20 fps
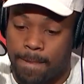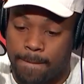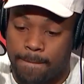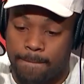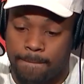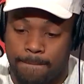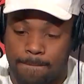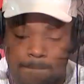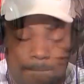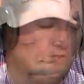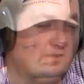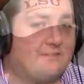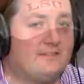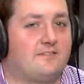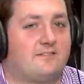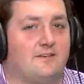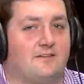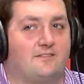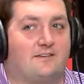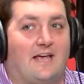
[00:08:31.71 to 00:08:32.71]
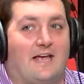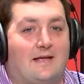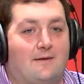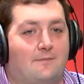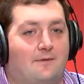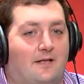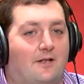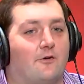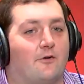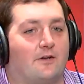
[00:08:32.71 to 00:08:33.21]
So when we looked at this
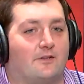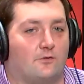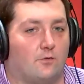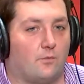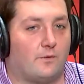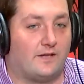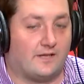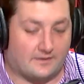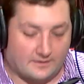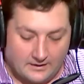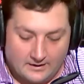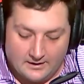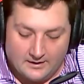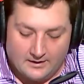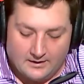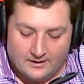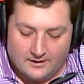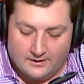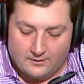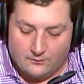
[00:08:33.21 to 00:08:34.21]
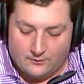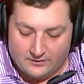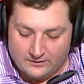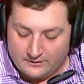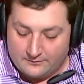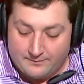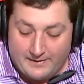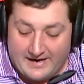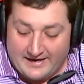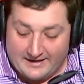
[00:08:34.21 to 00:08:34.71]
game entering the week we
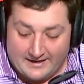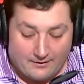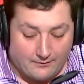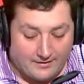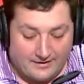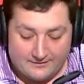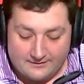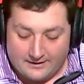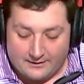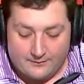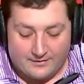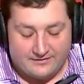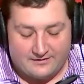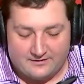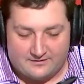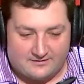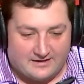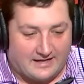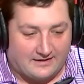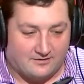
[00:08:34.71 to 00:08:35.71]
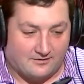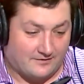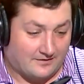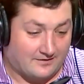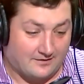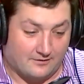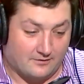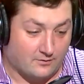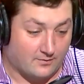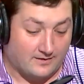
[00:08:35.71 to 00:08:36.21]
look back and I ran I read these stats off I
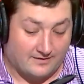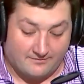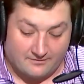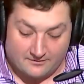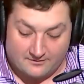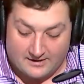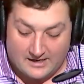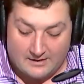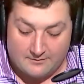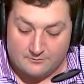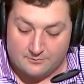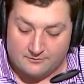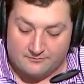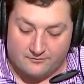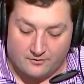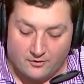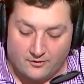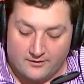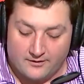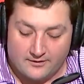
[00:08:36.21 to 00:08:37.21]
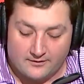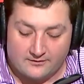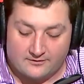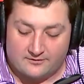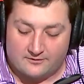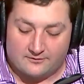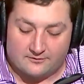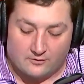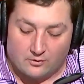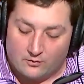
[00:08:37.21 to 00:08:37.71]
think three different times. But Florida's
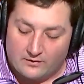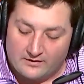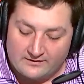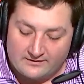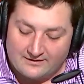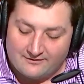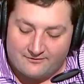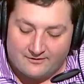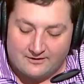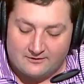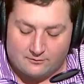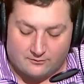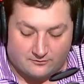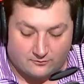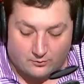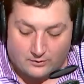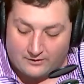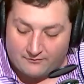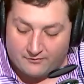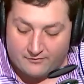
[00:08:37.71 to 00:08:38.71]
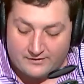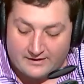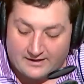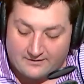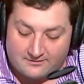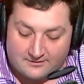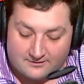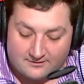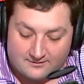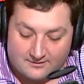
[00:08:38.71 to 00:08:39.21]
scoring defense was 12th in
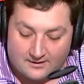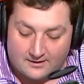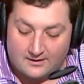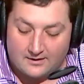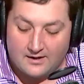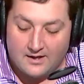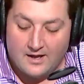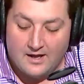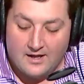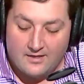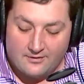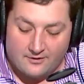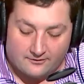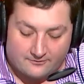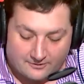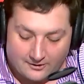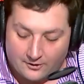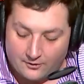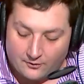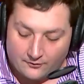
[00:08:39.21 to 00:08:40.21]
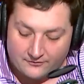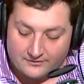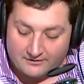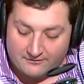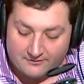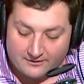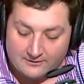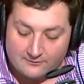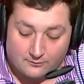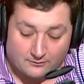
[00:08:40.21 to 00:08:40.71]
the SEC. Their total
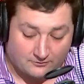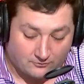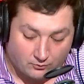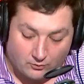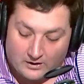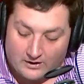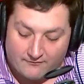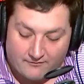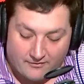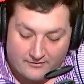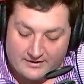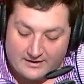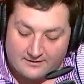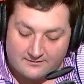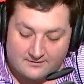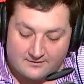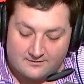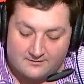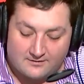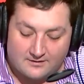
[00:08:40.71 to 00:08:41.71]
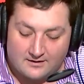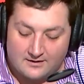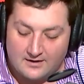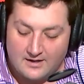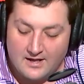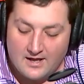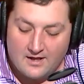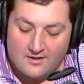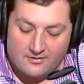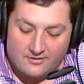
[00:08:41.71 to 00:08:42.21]
defense was 12th in the
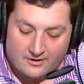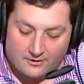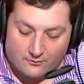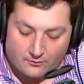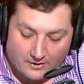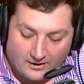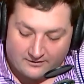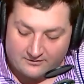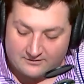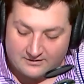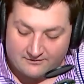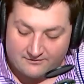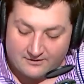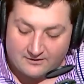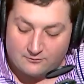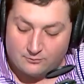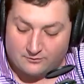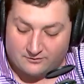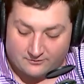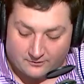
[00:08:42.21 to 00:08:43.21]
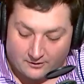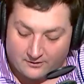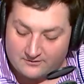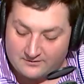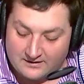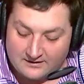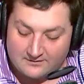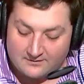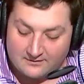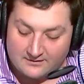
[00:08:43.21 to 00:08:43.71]
SEC. Their rush defense was
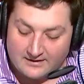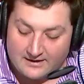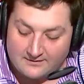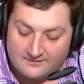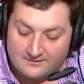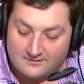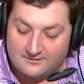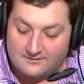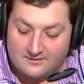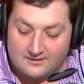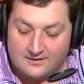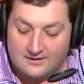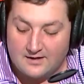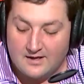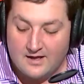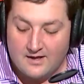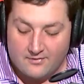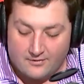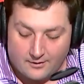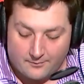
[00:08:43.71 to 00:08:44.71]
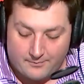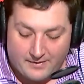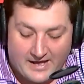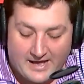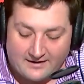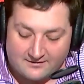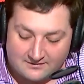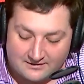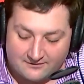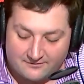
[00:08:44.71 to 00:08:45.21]
13th in the SEC. Their
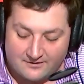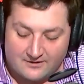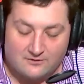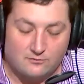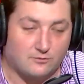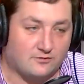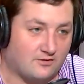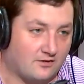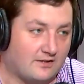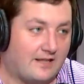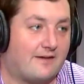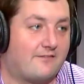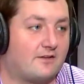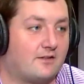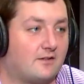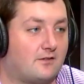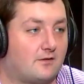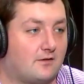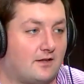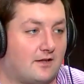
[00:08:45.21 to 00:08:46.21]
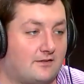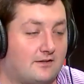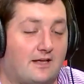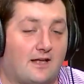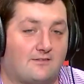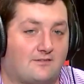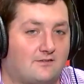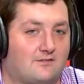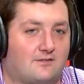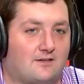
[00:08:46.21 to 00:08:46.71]
pass defense was 11th in
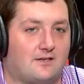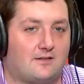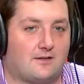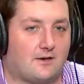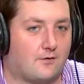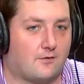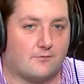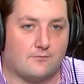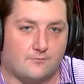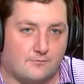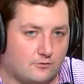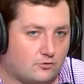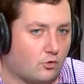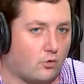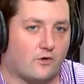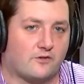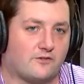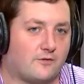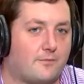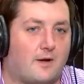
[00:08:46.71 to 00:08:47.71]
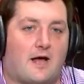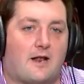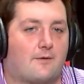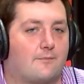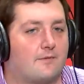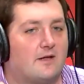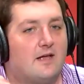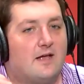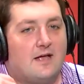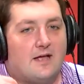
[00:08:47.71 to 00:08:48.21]
the SEC. They're towards the
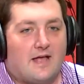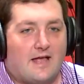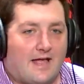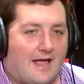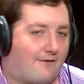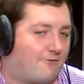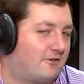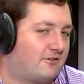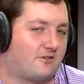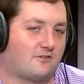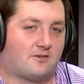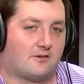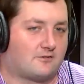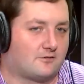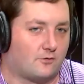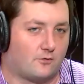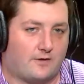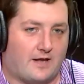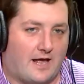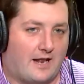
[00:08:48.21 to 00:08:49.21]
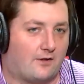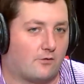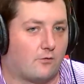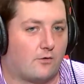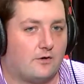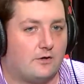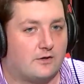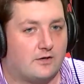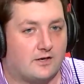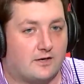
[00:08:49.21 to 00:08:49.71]
bottom every statistical
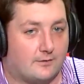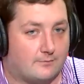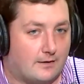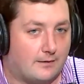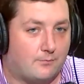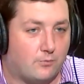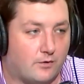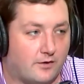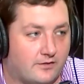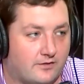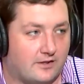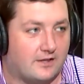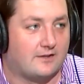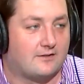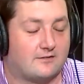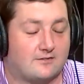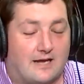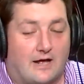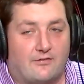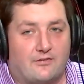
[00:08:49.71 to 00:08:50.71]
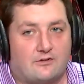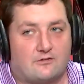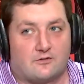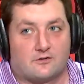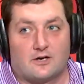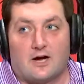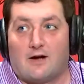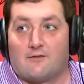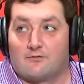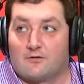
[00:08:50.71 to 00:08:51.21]
category you can come up with in the
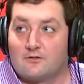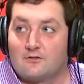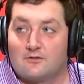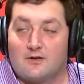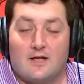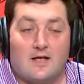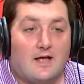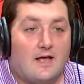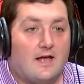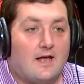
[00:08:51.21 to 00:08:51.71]
Southeastern Conference.